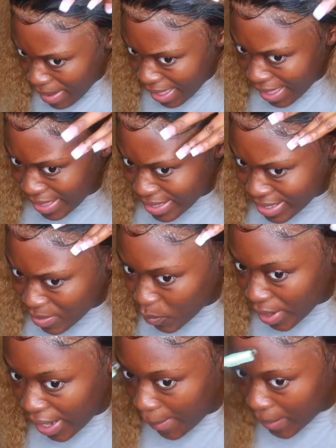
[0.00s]
my edges,
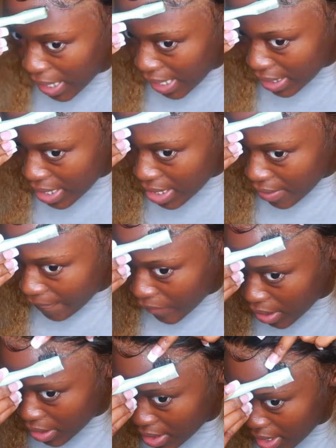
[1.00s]
when I applied this the
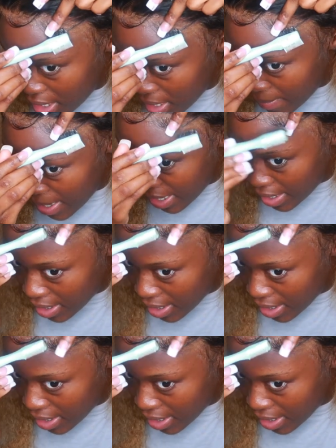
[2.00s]
first time, I